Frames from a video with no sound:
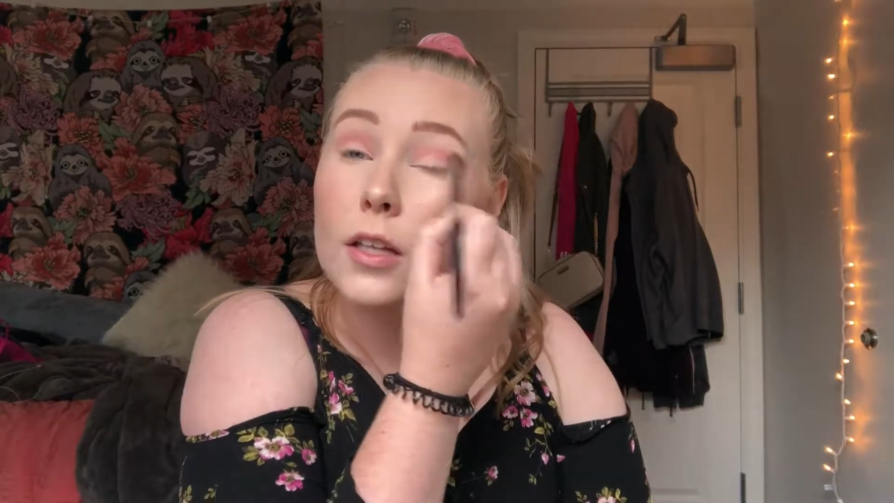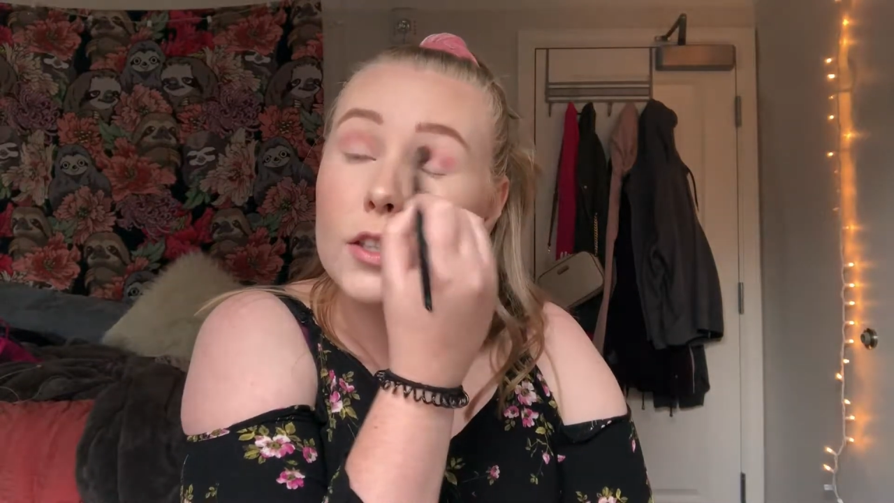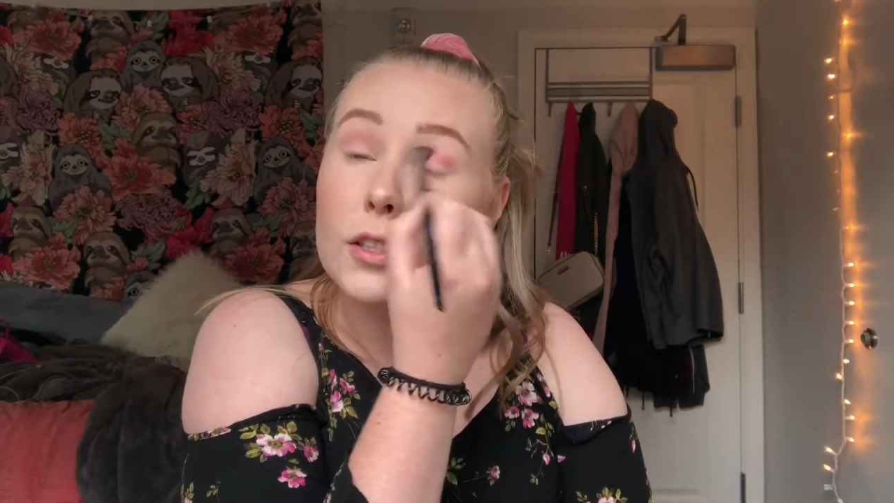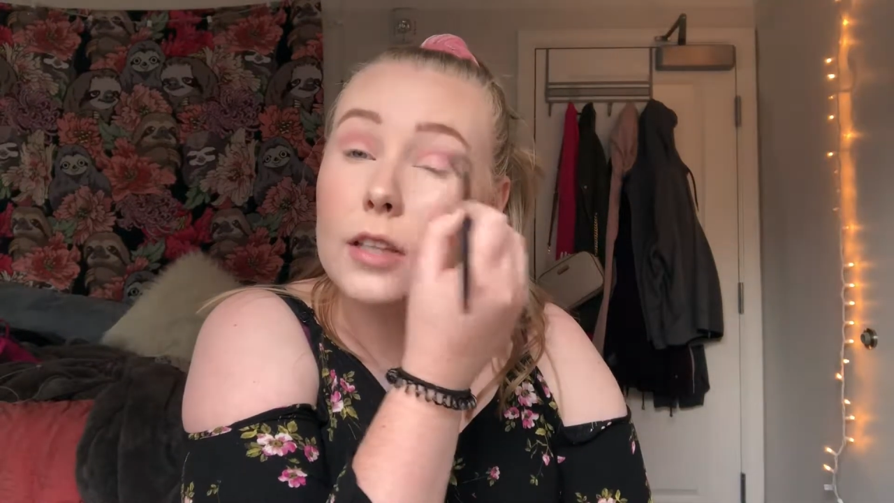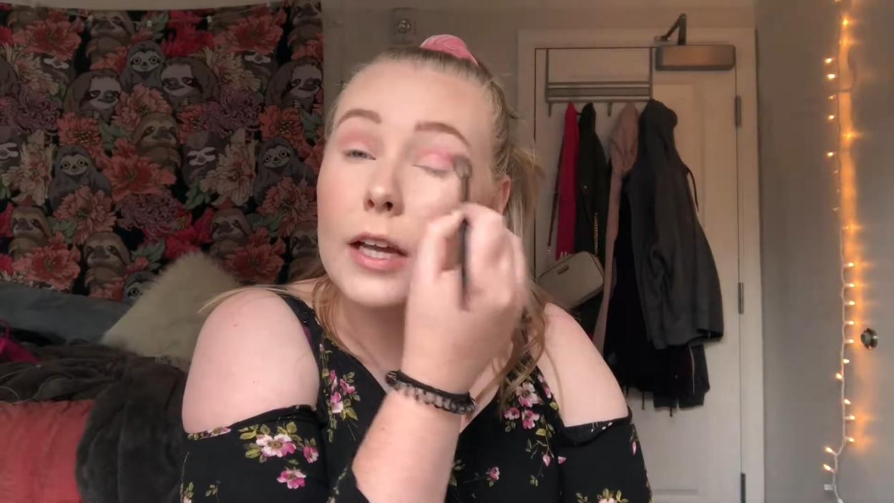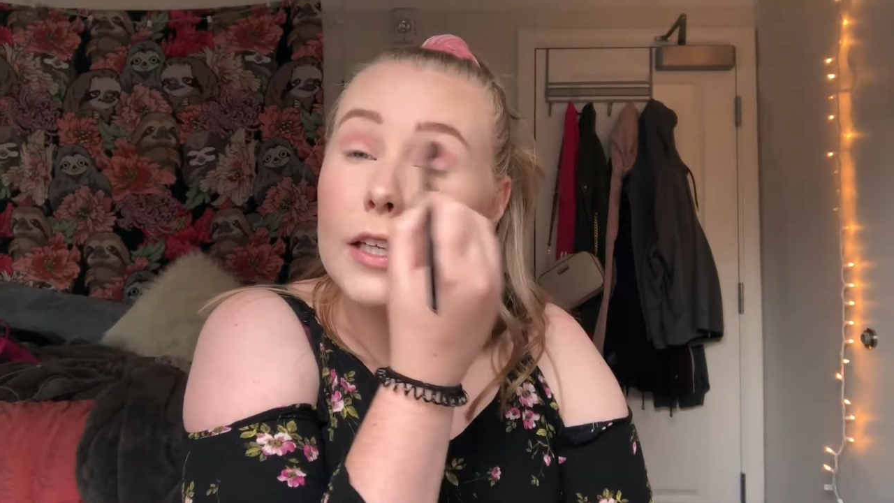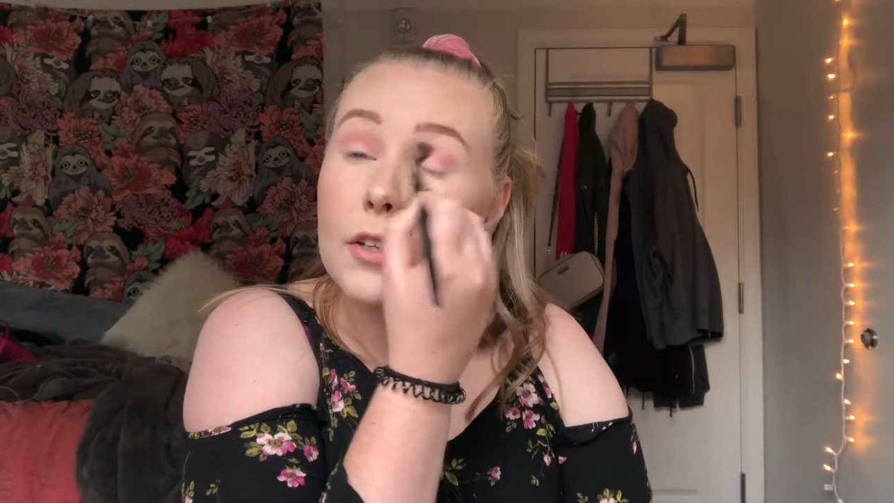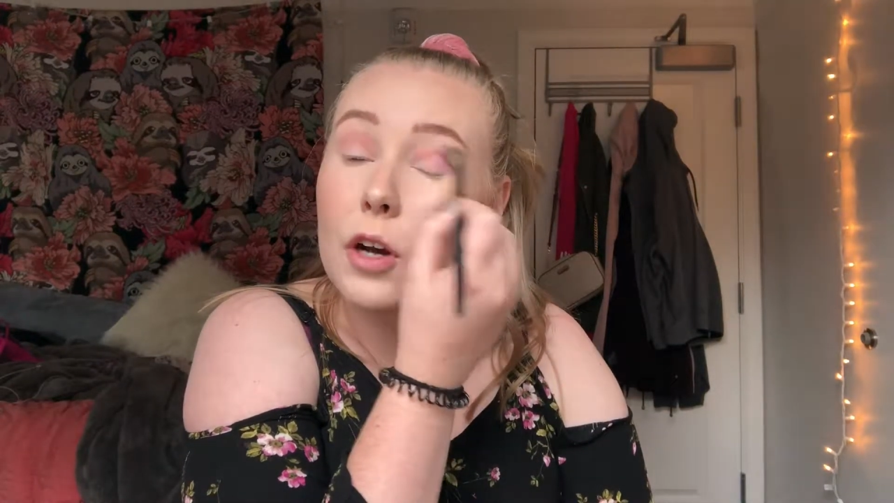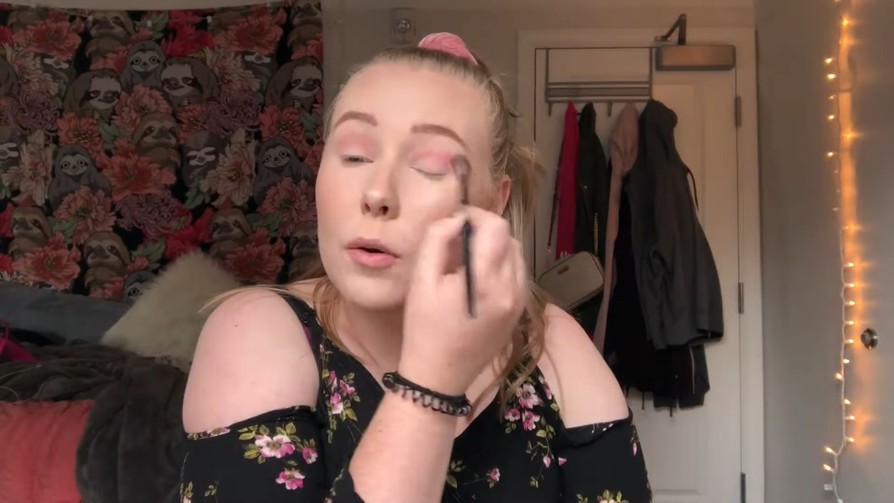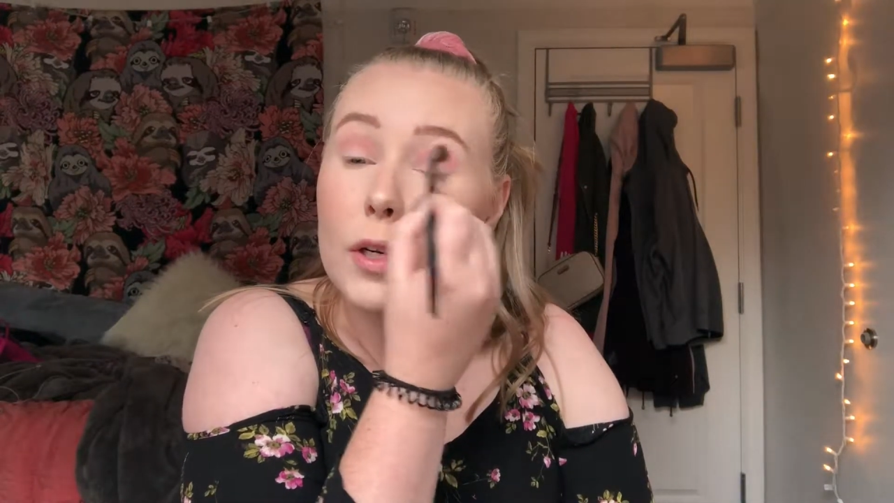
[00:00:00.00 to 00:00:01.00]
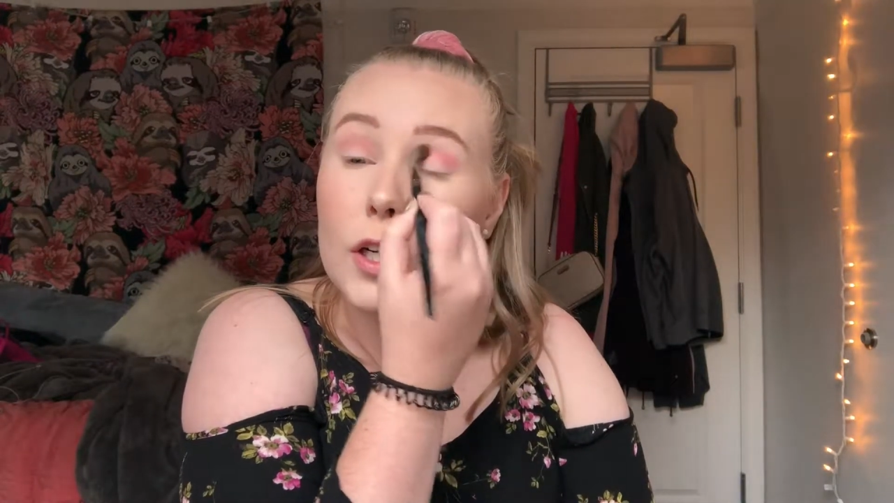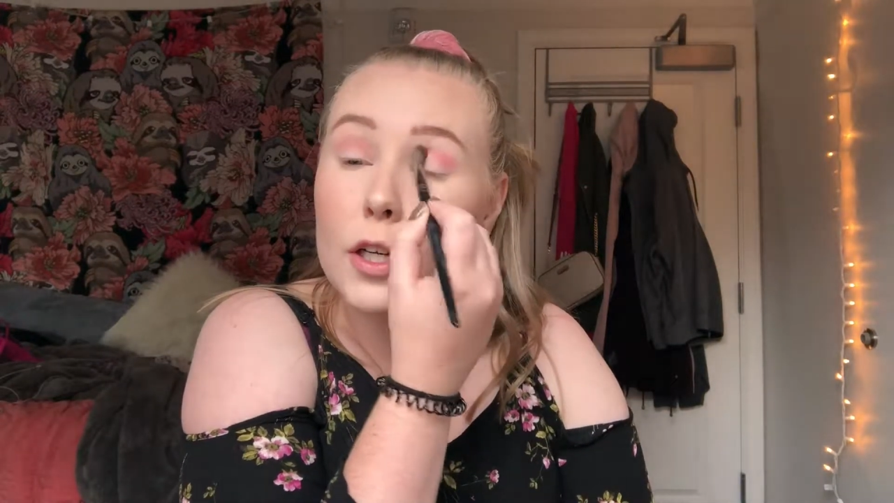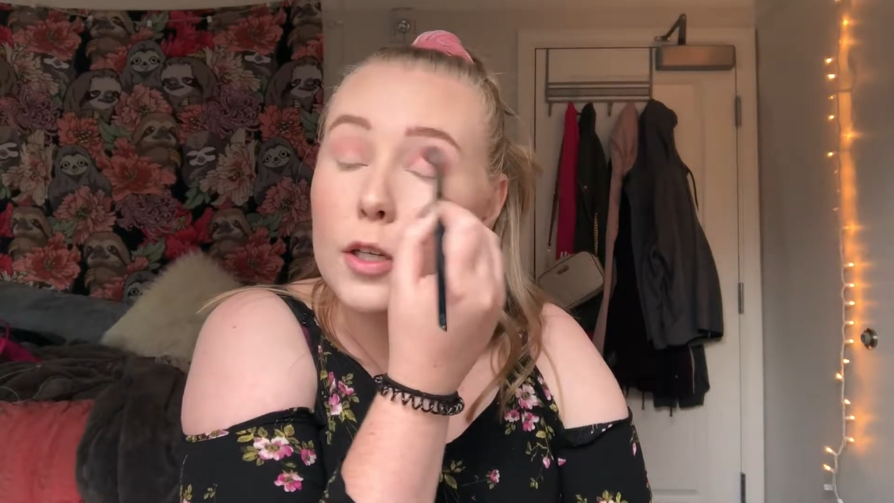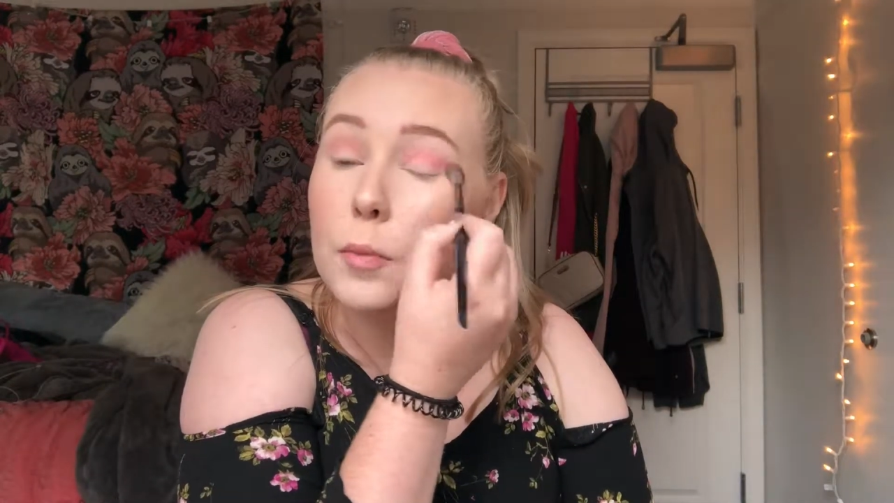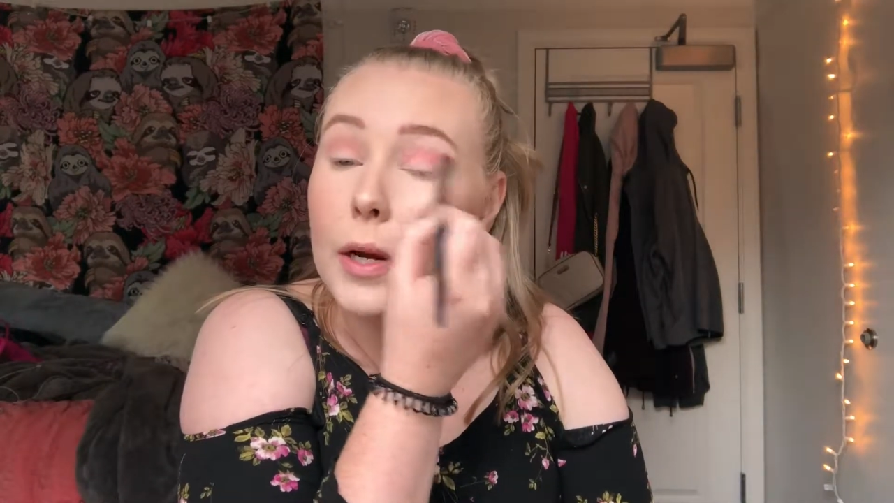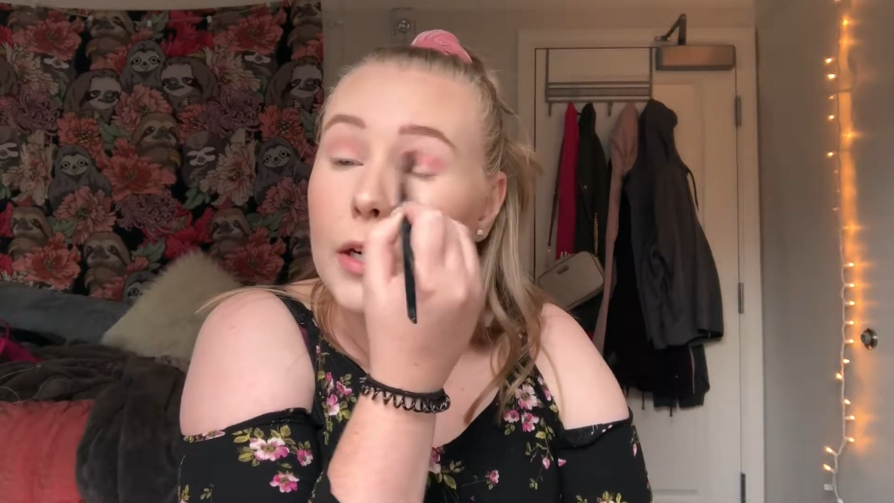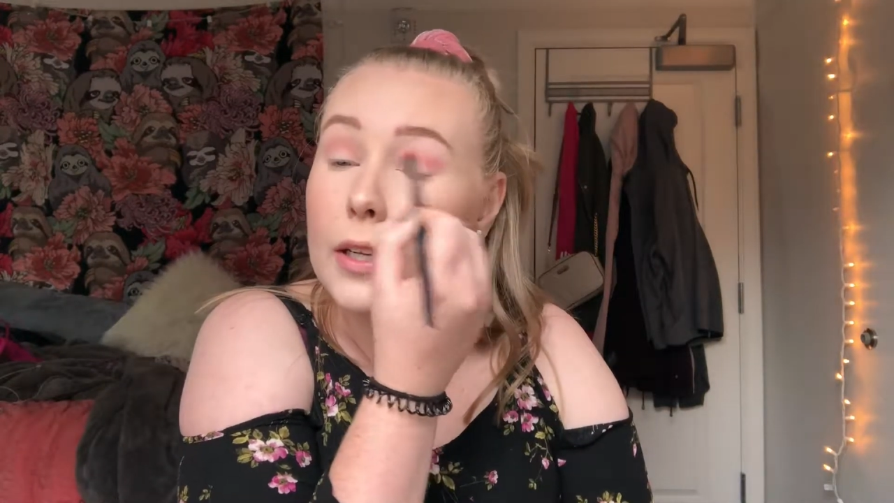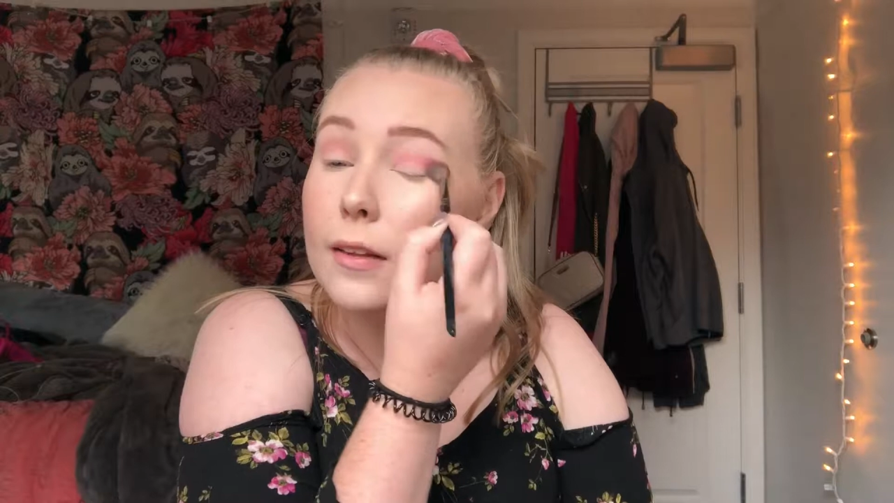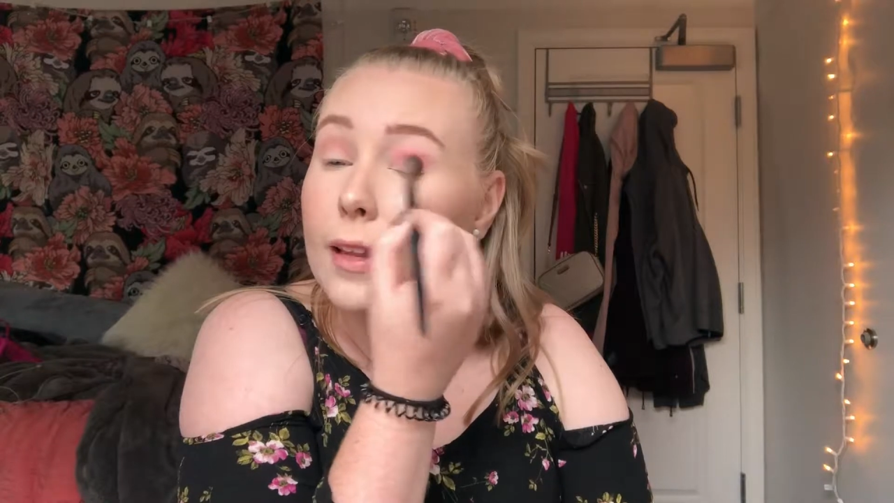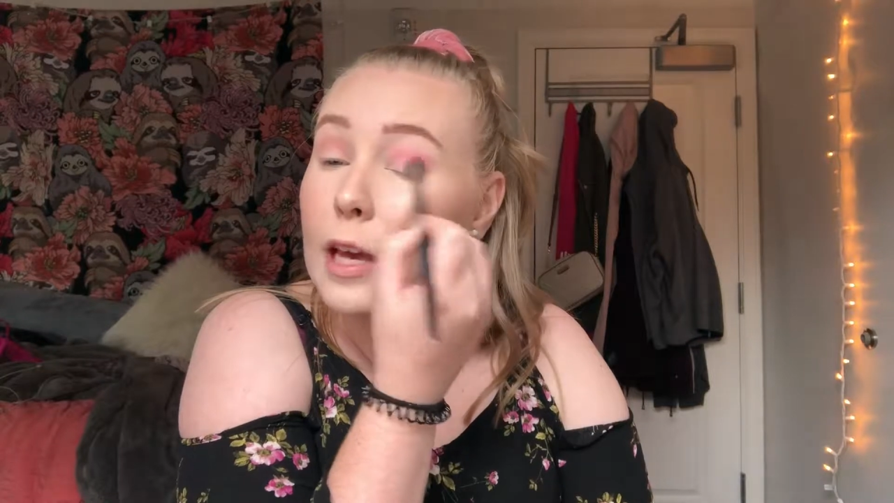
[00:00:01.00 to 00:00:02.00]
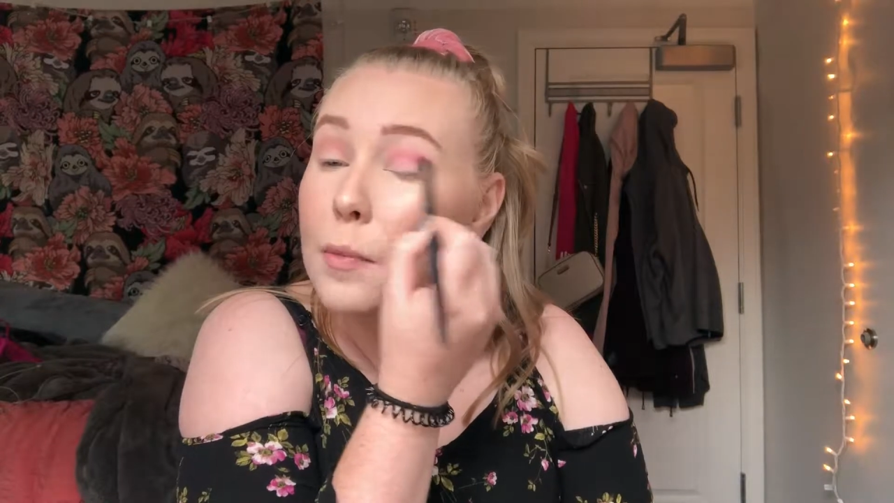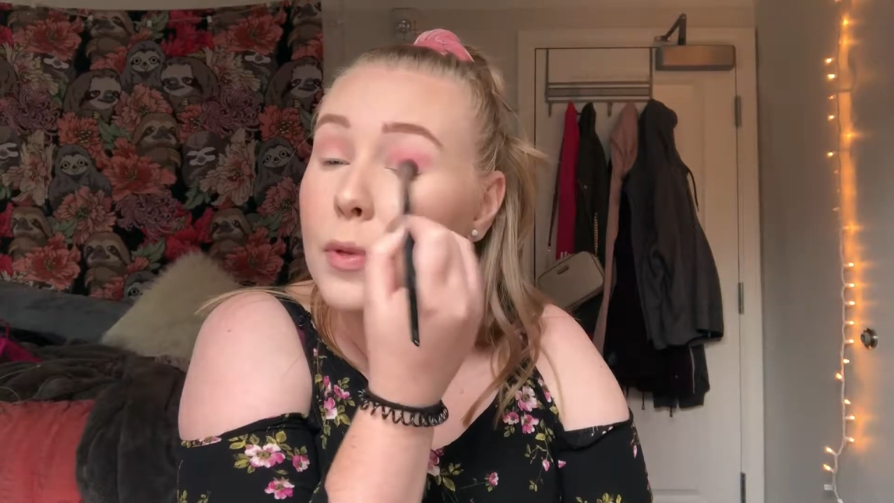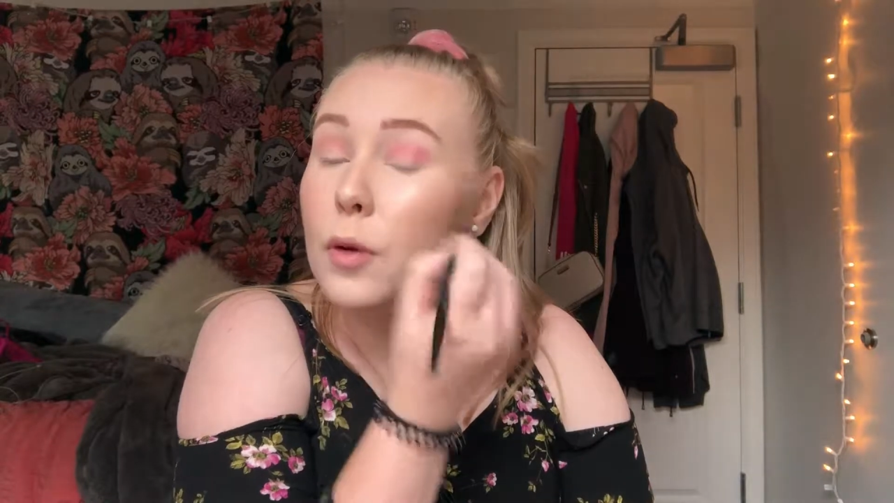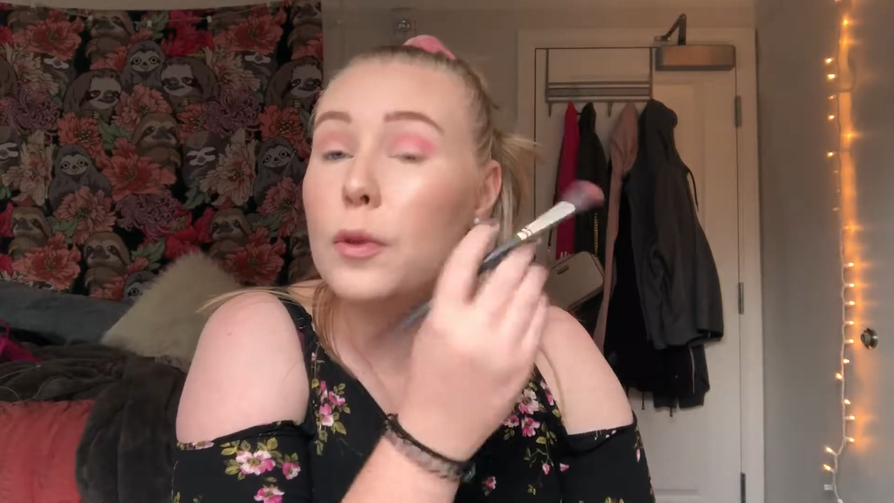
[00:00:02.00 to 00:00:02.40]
Just like, you know, a good berry lip,